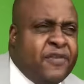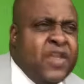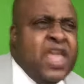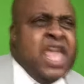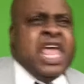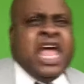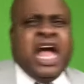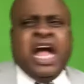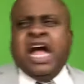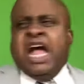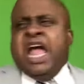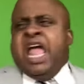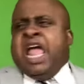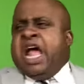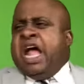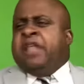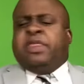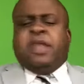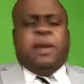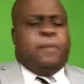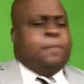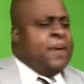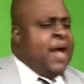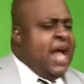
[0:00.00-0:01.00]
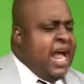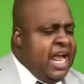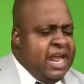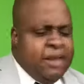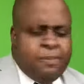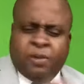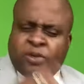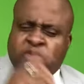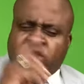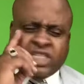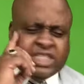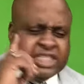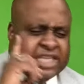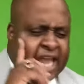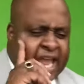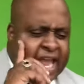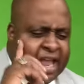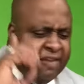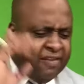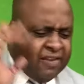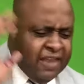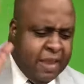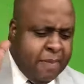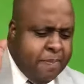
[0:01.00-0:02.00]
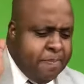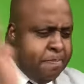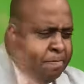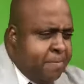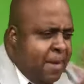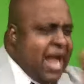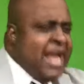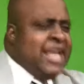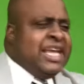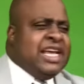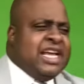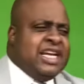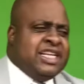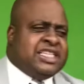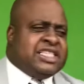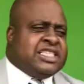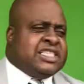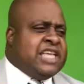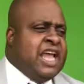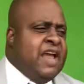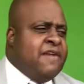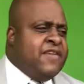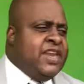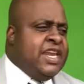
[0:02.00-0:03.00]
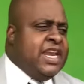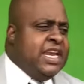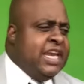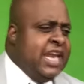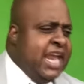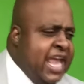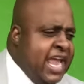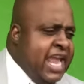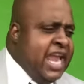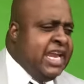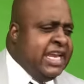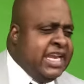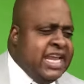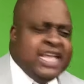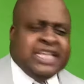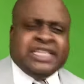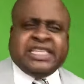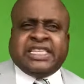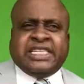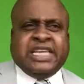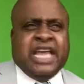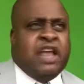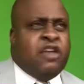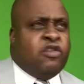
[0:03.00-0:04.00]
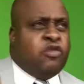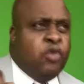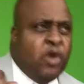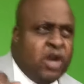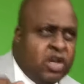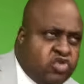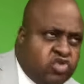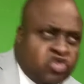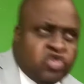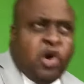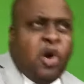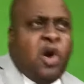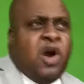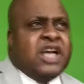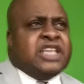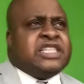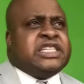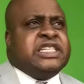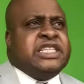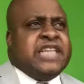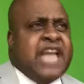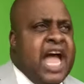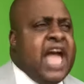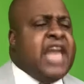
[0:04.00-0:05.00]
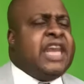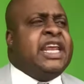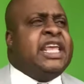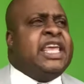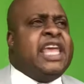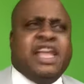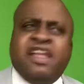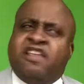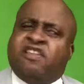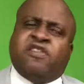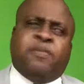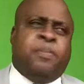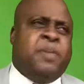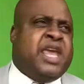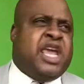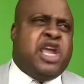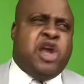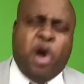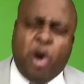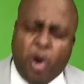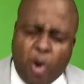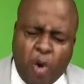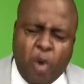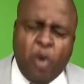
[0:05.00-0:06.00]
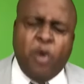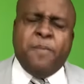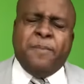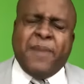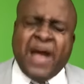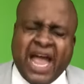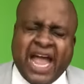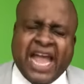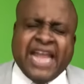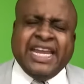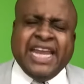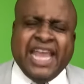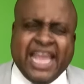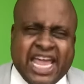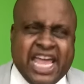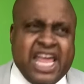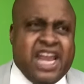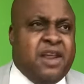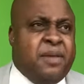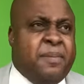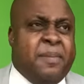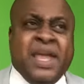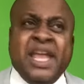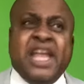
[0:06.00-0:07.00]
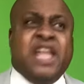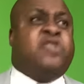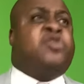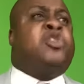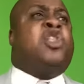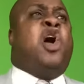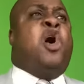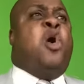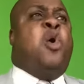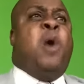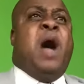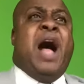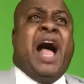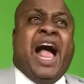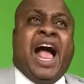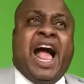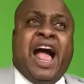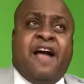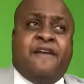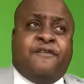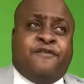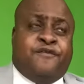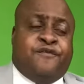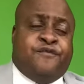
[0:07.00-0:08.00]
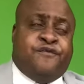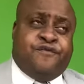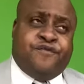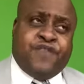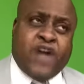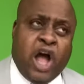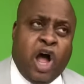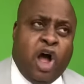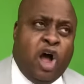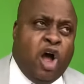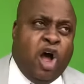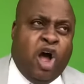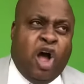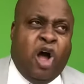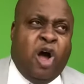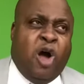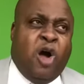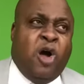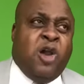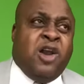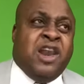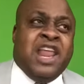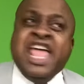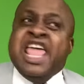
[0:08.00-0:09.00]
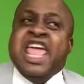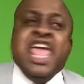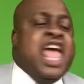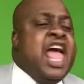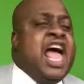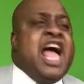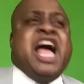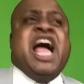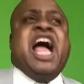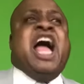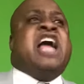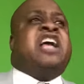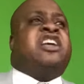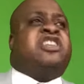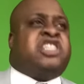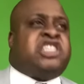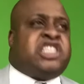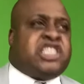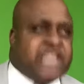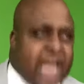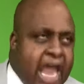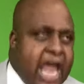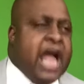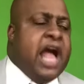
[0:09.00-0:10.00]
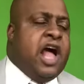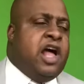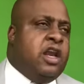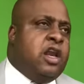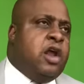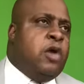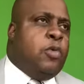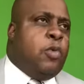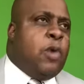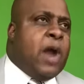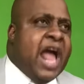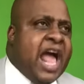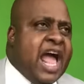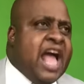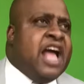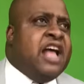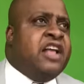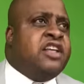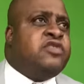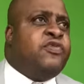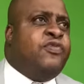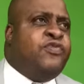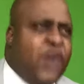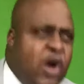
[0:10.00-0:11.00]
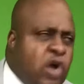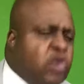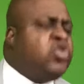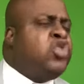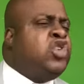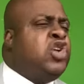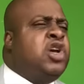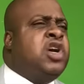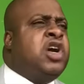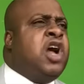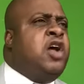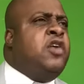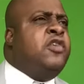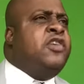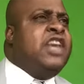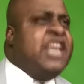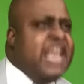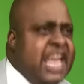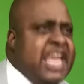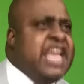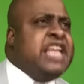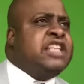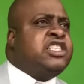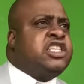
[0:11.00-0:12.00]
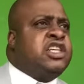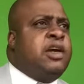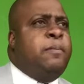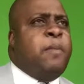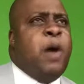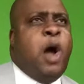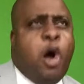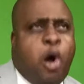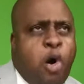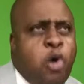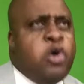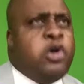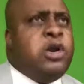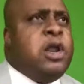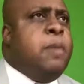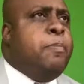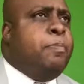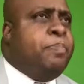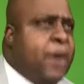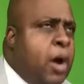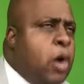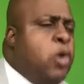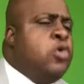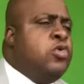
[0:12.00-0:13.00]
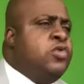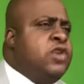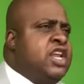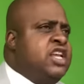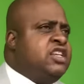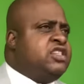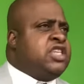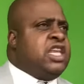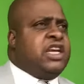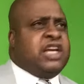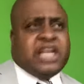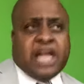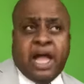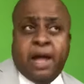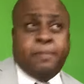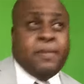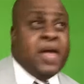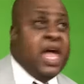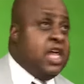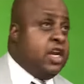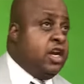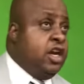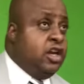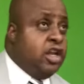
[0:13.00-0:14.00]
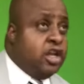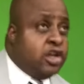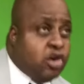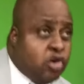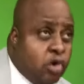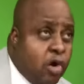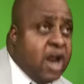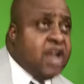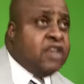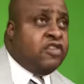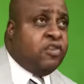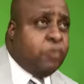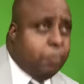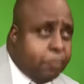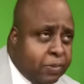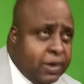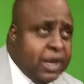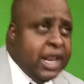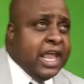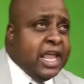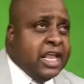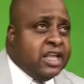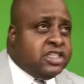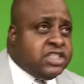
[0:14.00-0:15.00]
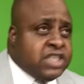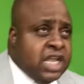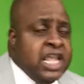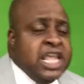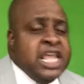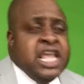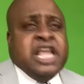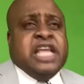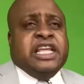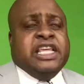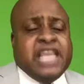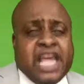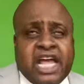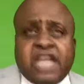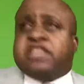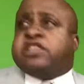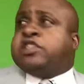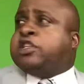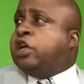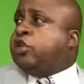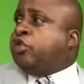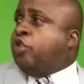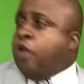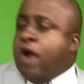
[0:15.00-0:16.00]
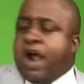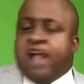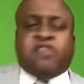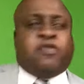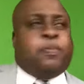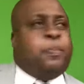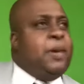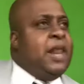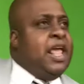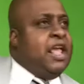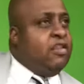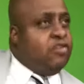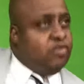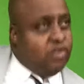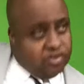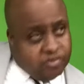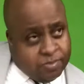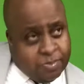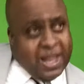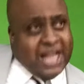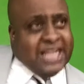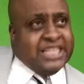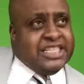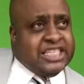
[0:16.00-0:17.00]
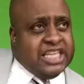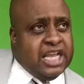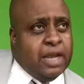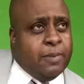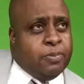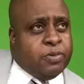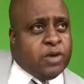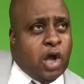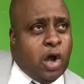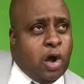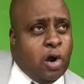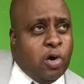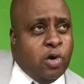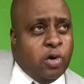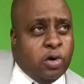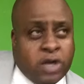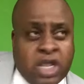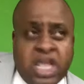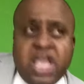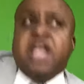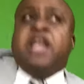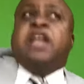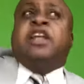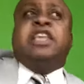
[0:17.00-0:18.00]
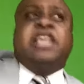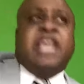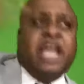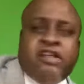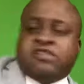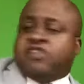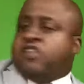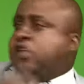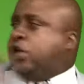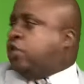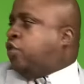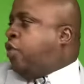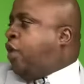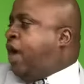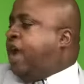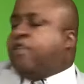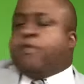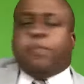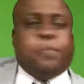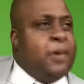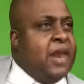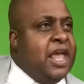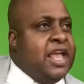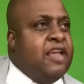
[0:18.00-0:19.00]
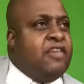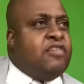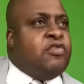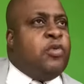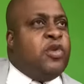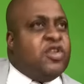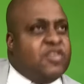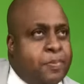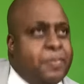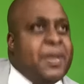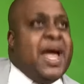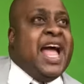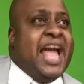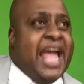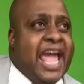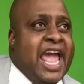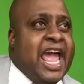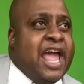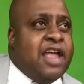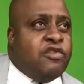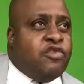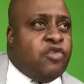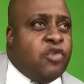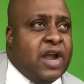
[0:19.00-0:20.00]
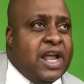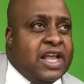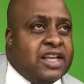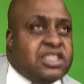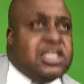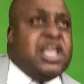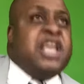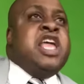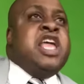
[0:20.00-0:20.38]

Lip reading: The Bible says in Micah 7:8, it says, "Rejoice not against me, O mine enemy, though I fall, I shall arise." Folks, you're going to need some holy boldness to come out of the crushed place. Yes, the crushed place was my zip code. Yes, the crushed place was my address.